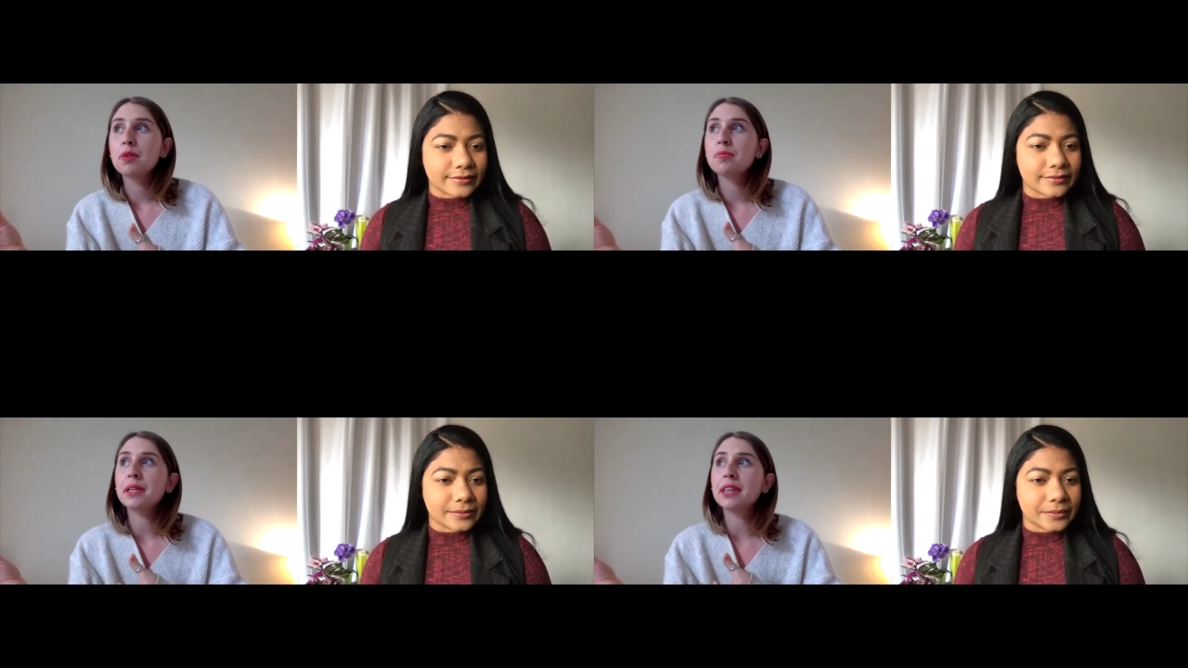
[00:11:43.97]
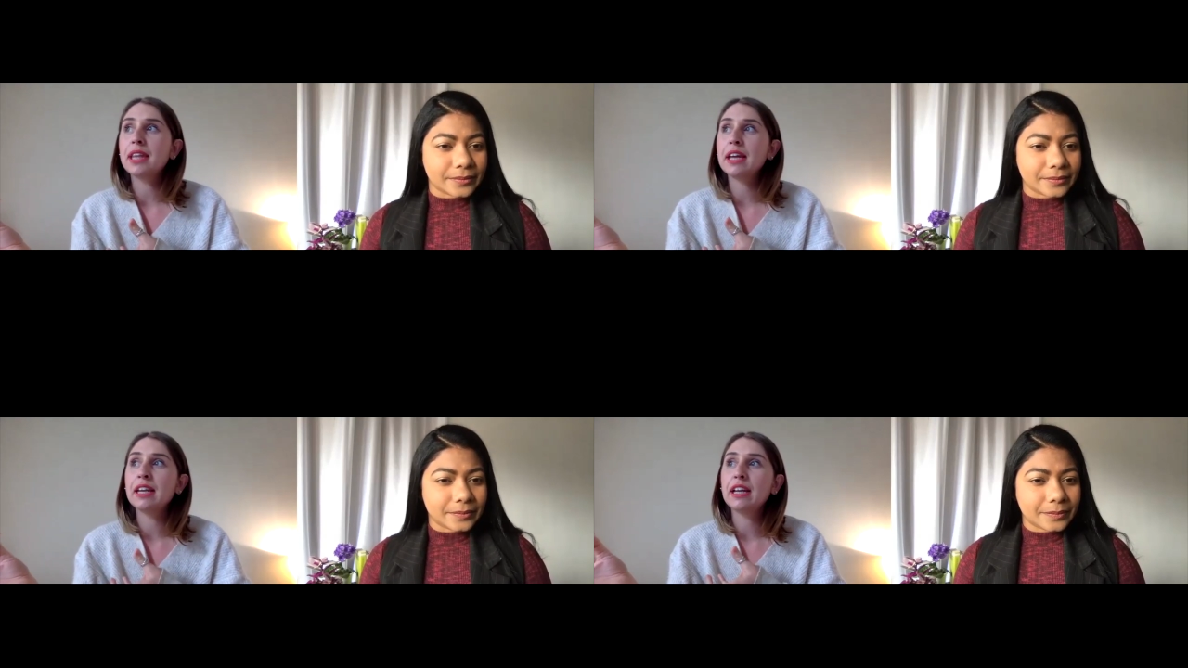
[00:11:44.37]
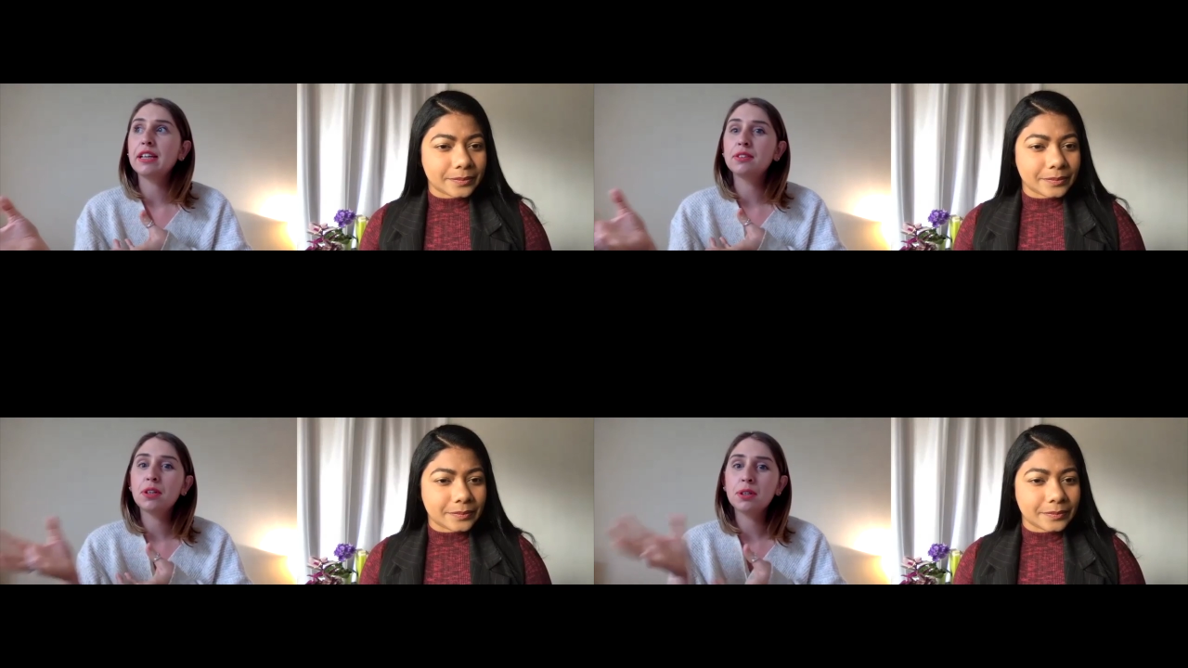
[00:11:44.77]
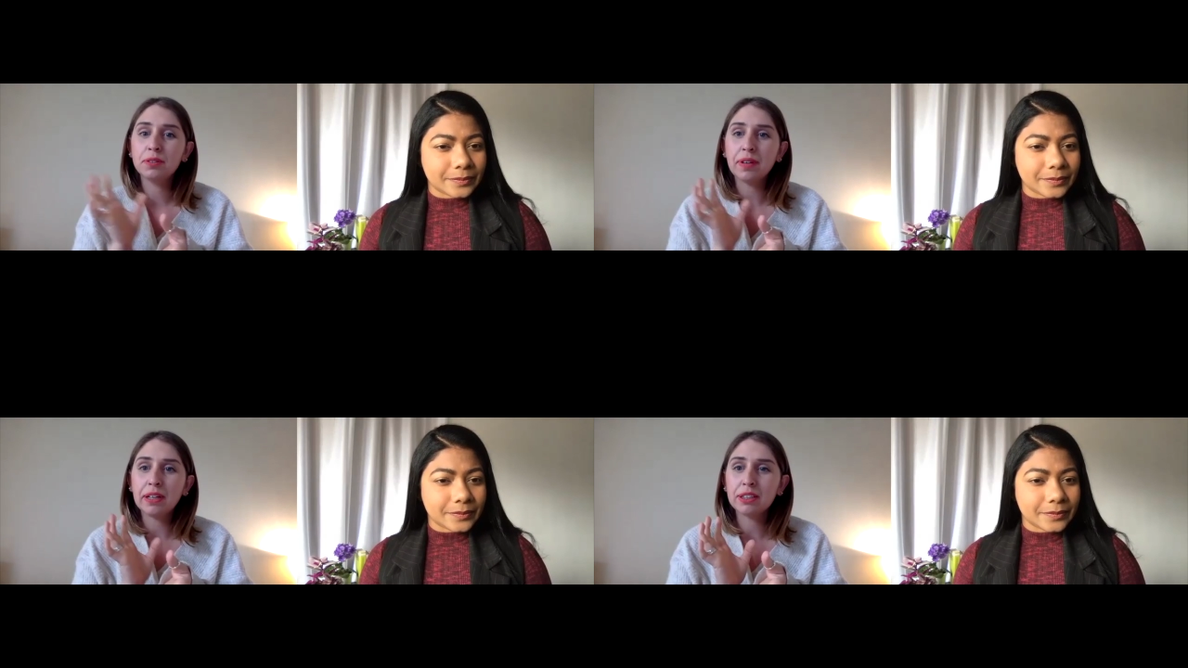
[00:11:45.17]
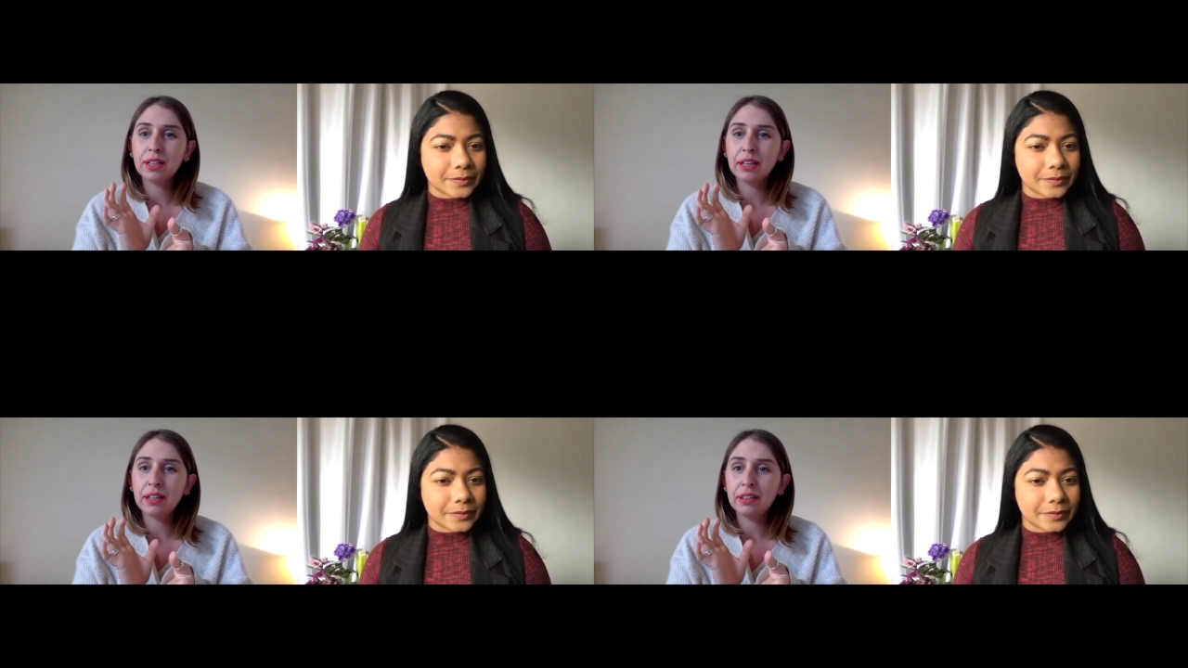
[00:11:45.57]
Speaker 1: But then in terms of
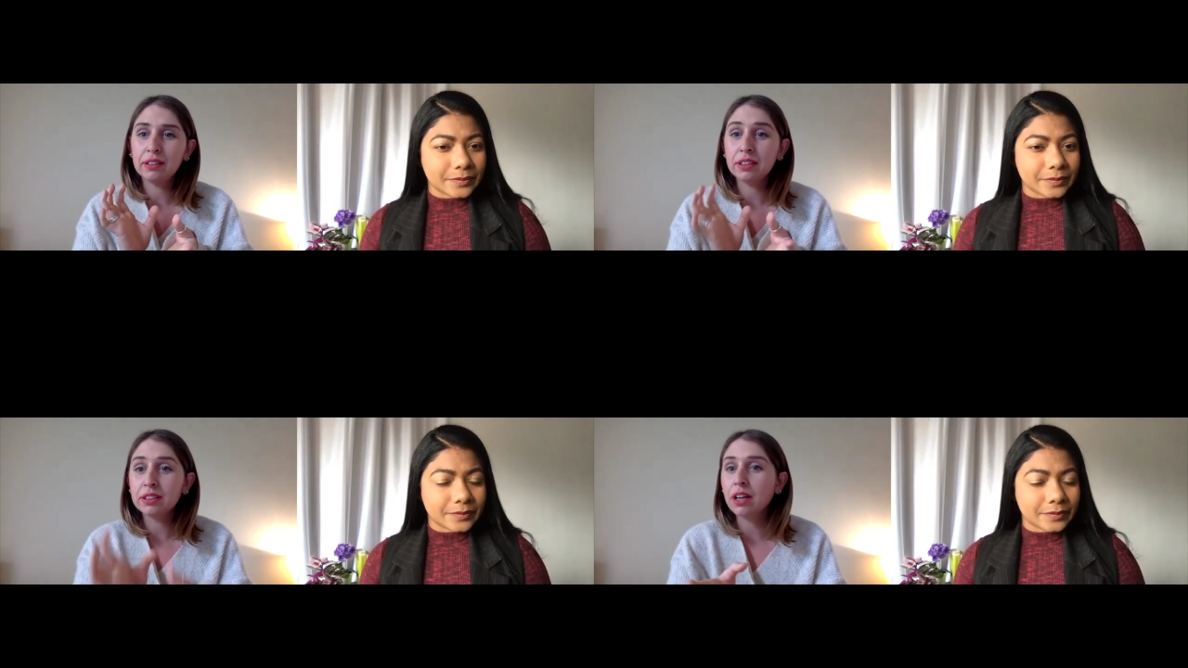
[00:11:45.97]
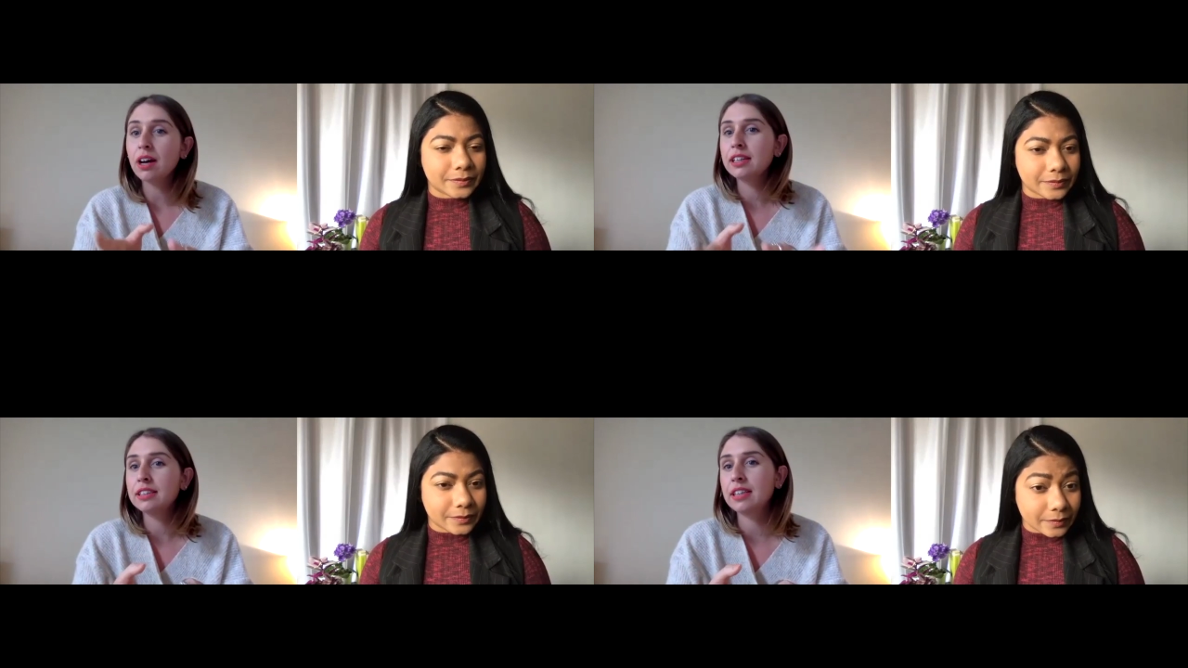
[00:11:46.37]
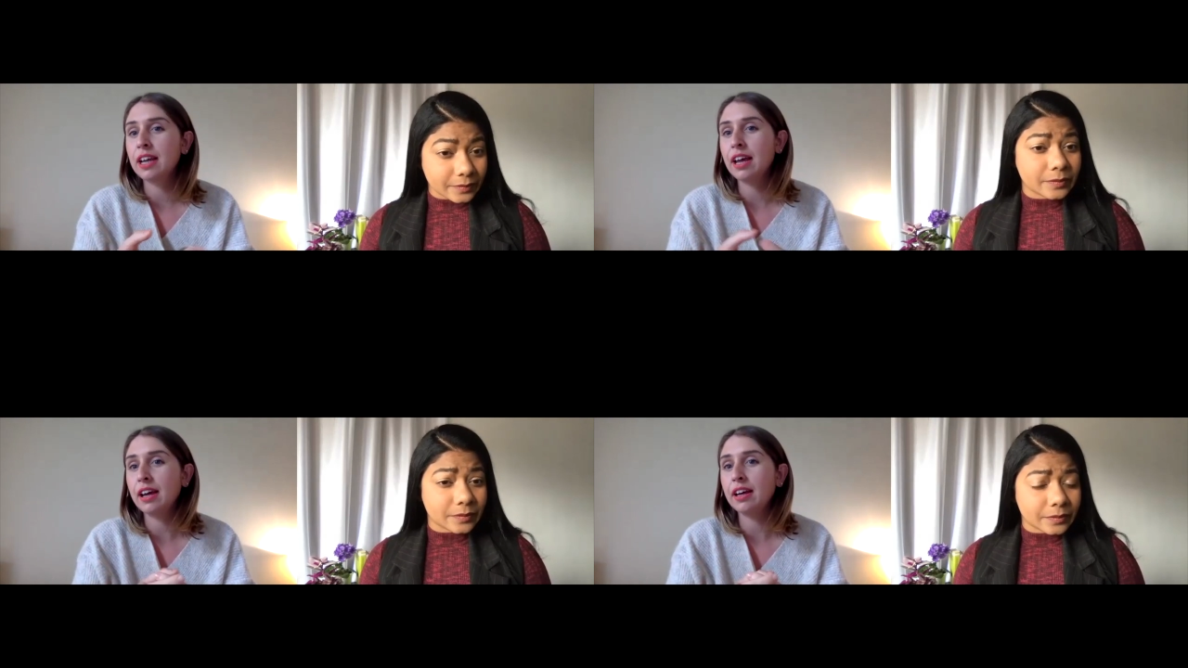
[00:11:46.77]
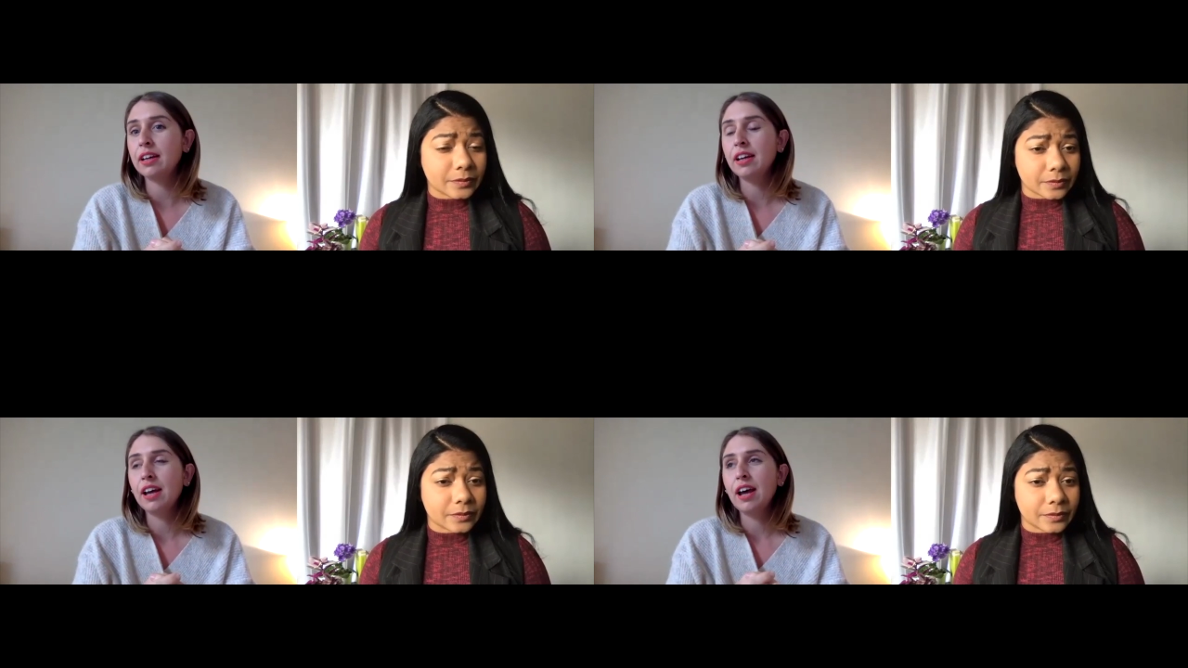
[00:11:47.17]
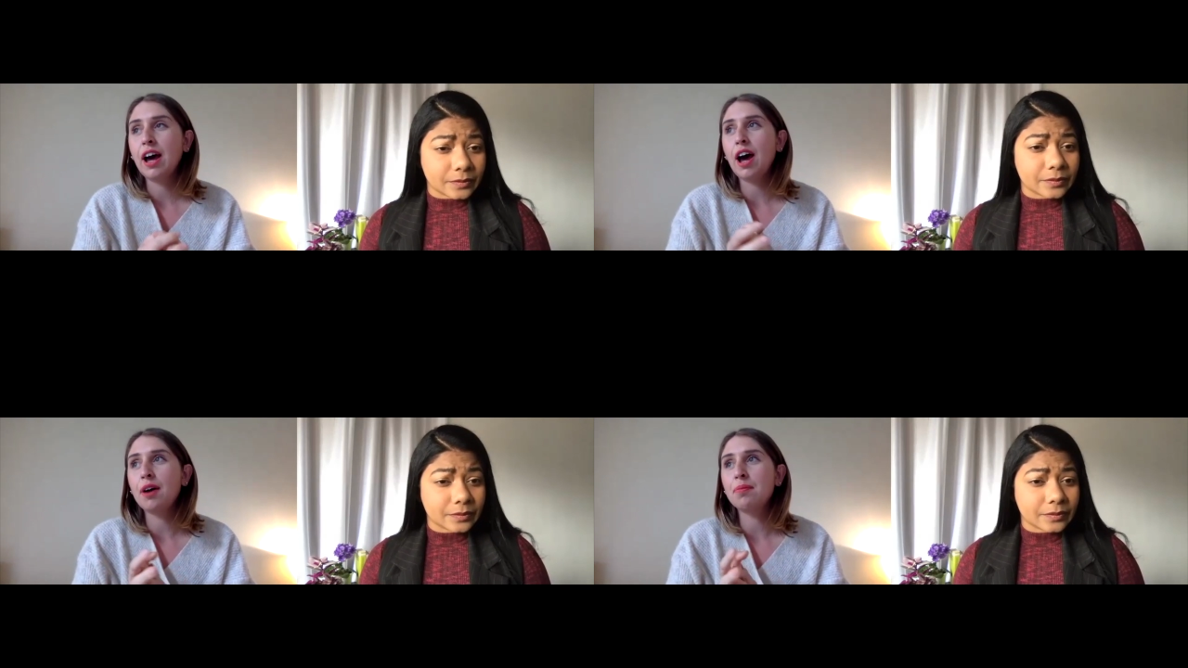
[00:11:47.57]
actually designers here,
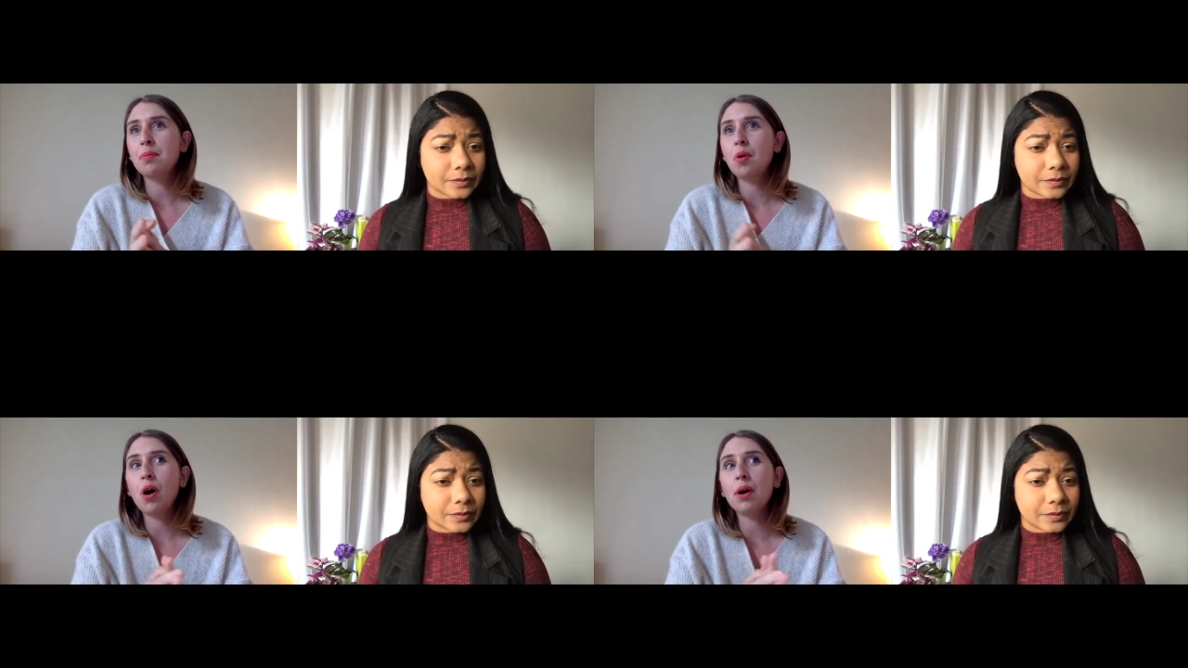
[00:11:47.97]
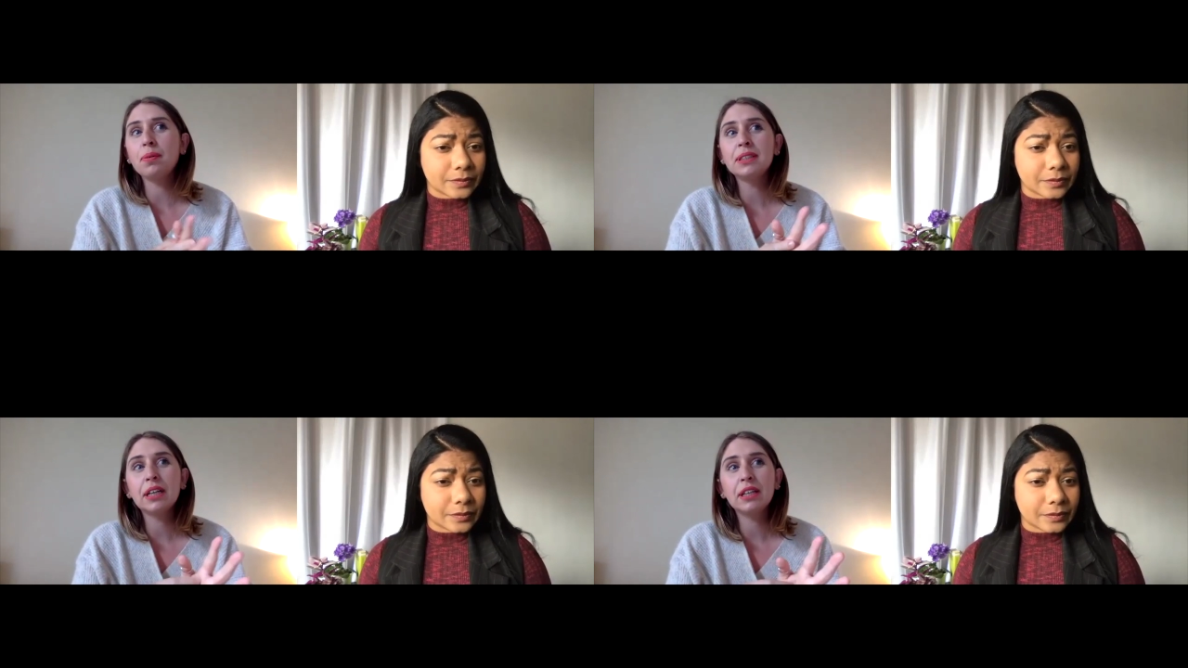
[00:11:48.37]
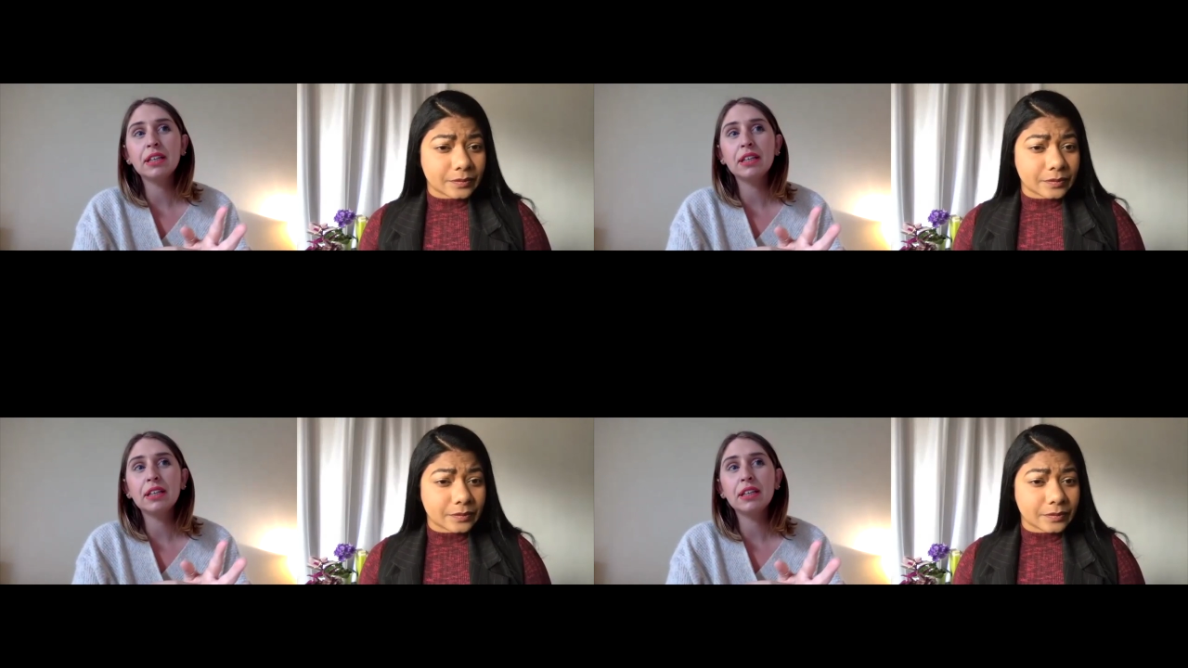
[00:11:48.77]
I would say